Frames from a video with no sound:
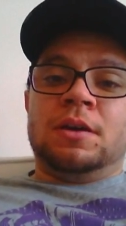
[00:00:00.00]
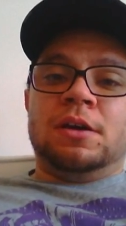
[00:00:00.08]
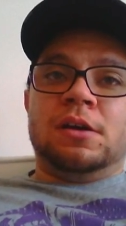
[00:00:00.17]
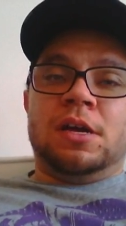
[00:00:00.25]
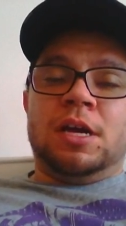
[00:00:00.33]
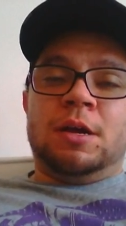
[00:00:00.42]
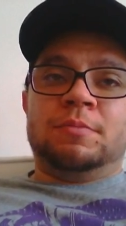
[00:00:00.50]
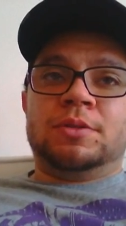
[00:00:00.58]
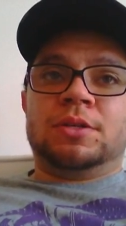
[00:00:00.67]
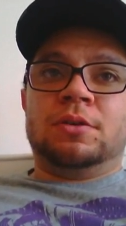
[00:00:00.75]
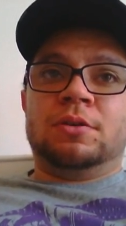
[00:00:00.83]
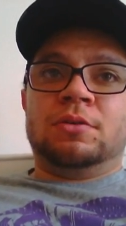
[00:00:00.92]
Um,
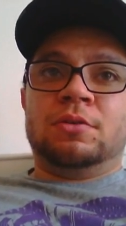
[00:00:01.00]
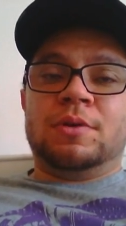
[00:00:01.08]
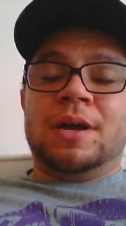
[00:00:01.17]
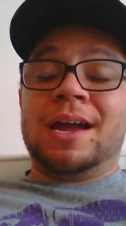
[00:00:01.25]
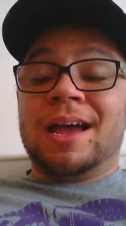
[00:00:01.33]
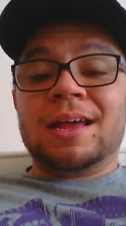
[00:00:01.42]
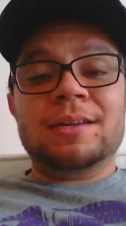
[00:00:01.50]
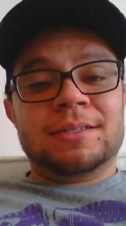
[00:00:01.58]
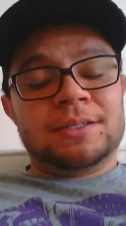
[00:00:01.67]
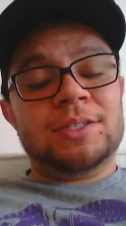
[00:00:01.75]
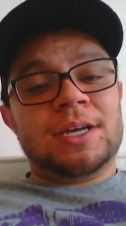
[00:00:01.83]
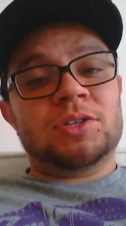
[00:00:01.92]
so I highly
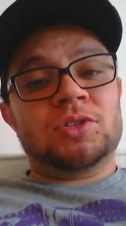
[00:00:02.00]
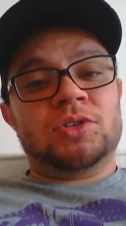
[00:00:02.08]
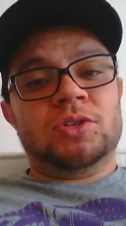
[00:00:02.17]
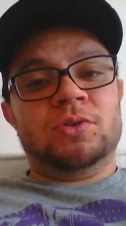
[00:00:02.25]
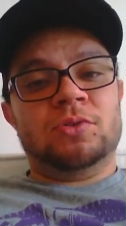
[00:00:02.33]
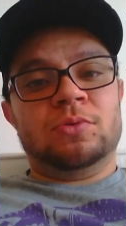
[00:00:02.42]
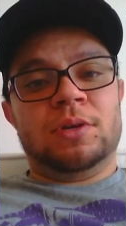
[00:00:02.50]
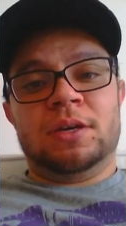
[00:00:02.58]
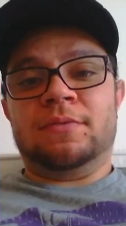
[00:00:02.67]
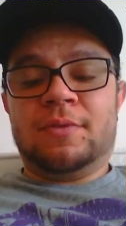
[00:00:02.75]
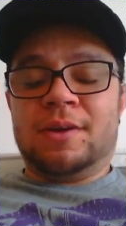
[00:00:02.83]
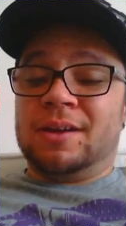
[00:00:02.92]
suggest you,
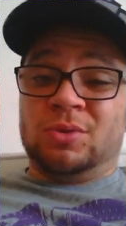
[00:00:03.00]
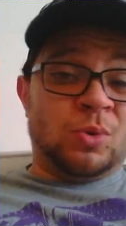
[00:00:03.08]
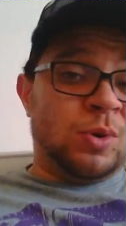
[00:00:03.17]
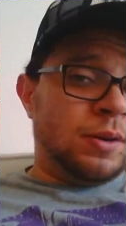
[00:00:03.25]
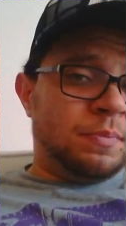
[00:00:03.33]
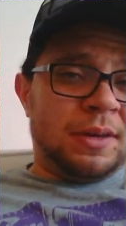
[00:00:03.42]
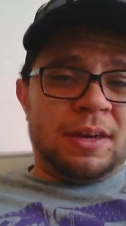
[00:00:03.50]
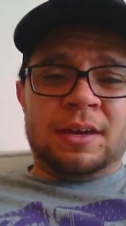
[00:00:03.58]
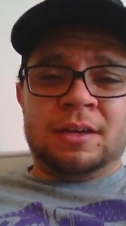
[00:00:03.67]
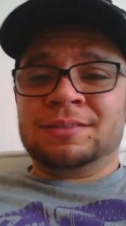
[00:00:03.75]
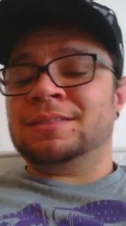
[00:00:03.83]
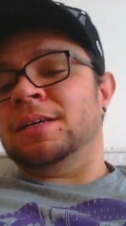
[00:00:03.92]
if you got joint
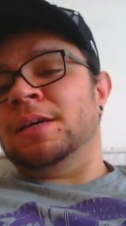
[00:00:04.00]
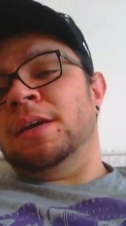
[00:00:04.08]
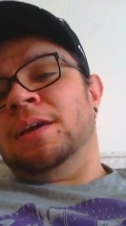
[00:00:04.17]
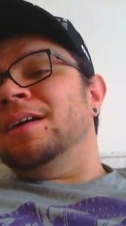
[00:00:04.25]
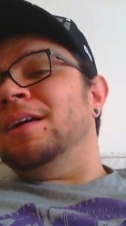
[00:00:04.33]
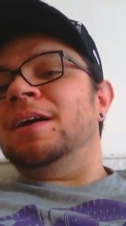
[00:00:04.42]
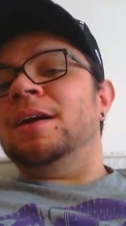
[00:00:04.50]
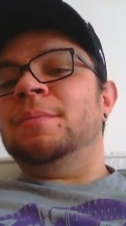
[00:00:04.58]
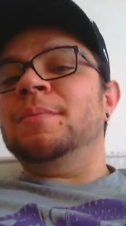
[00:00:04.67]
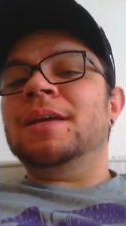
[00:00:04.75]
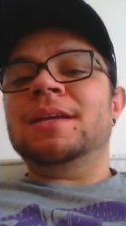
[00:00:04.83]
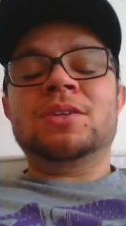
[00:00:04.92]
pains,
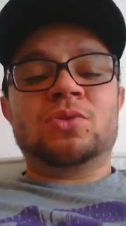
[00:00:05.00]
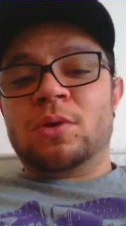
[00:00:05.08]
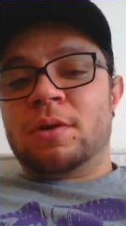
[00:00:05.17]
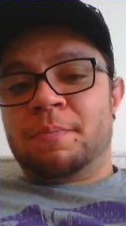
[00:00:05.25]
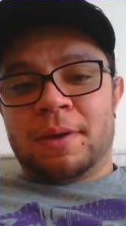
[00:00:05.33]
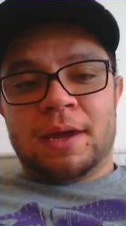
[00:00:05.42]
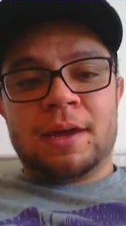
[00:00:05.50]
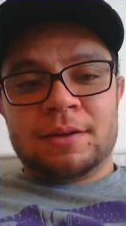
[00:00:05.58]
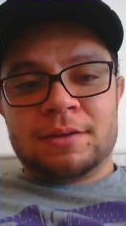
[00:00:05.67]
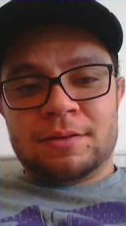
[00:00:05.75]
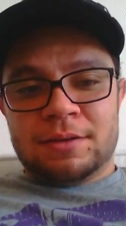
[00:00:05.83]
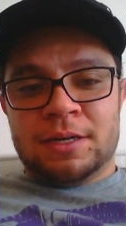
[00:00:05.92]
um, any sort of
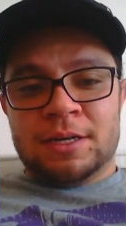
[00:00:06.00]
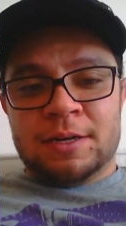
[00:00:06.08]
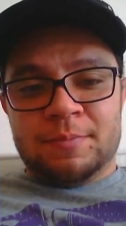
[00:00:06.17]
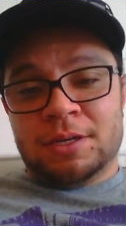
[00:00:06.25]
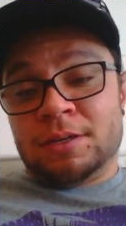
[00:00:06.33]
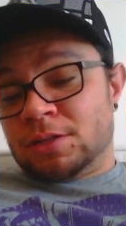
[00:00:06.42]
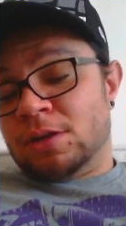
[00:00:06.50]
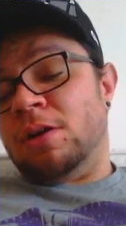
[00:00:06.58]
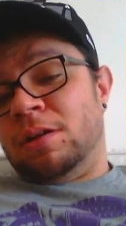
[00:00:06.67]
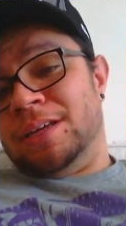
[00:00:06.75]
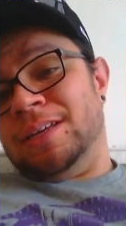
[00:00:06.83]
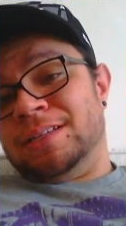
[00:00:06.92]
pain, uh,
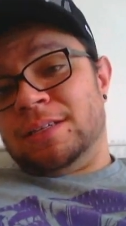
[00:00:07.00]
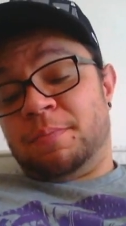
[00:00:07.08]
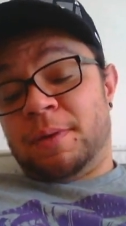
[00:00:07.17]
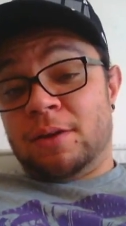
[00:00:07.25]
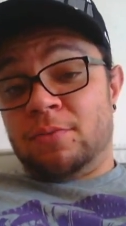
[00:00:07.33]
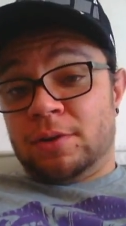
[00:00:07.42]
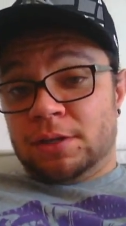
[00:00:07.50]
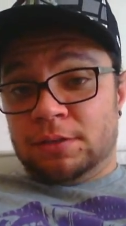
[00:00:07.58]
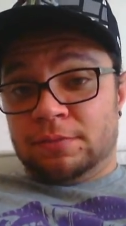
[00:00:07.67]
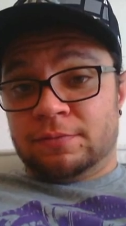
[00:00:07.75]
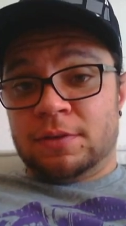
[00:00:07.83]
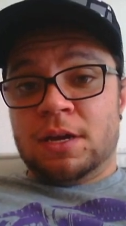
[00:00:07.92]
Eazol is a pain relief.